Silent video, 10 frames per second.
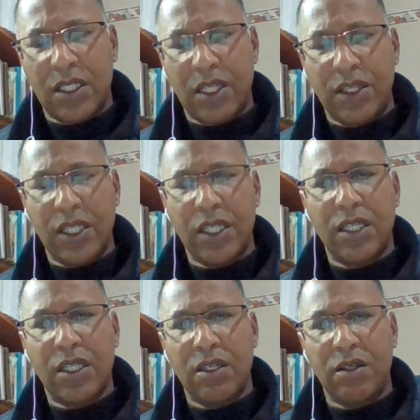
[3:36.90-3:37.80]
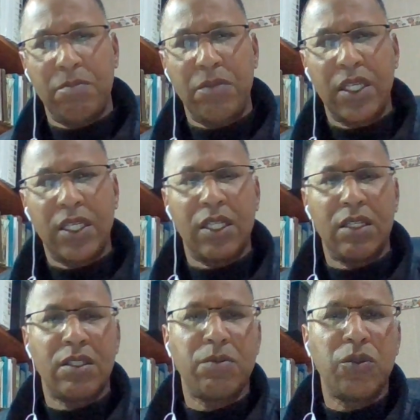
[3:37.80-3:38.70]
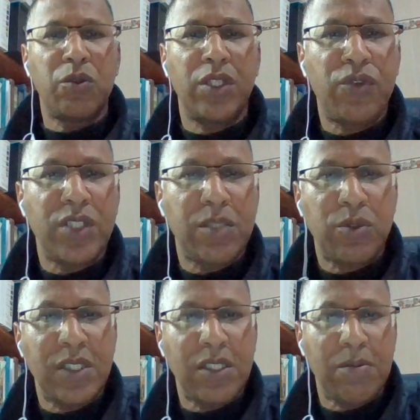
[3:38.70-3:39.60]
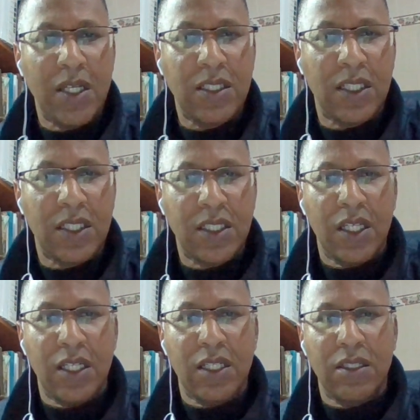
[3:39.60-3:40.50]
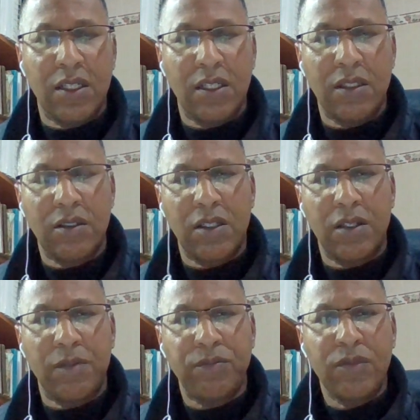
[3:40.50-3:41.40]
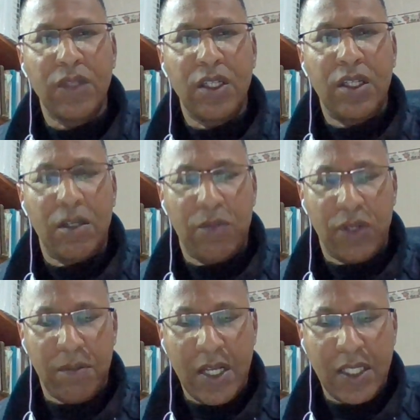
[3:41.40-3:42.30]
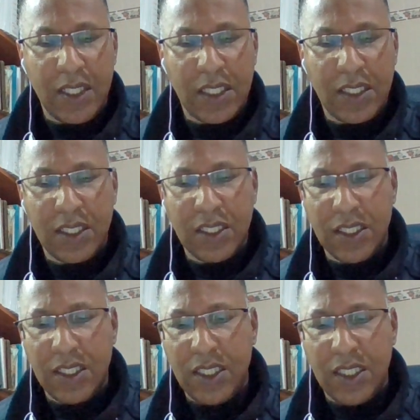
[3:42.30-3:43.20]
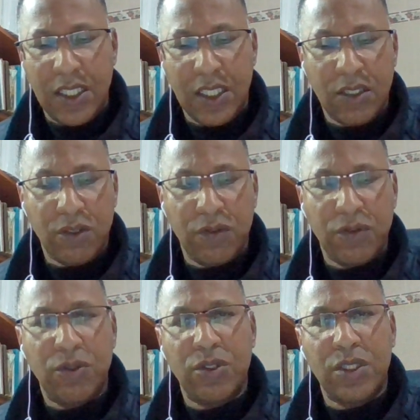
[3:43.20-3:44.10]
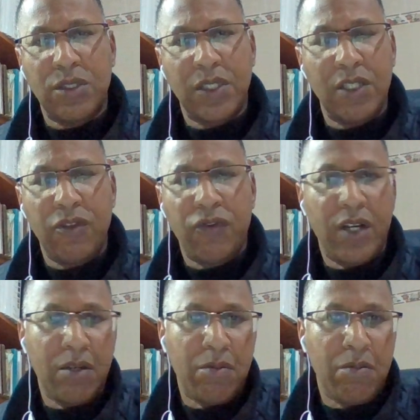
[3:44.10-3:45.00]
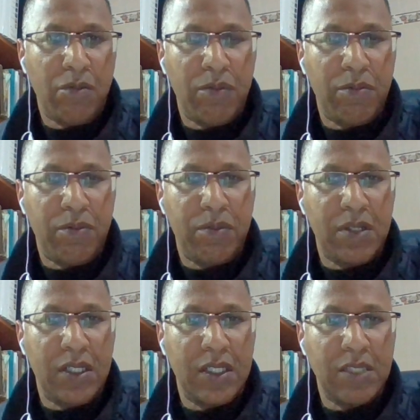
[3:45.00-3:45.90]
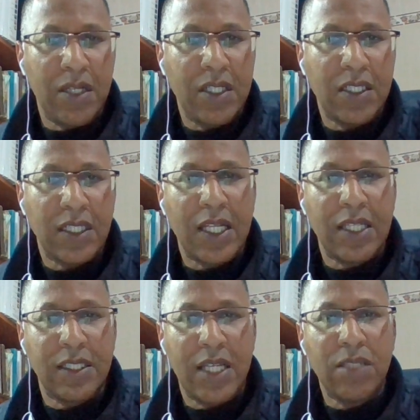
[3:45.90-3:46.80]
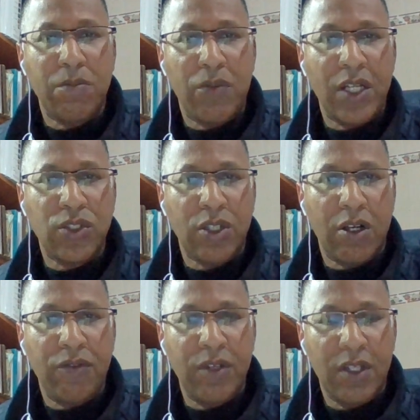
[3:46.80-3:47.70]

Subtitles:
think making small difference between semantics and pragmatics is, of course, we can define semantics as that branch of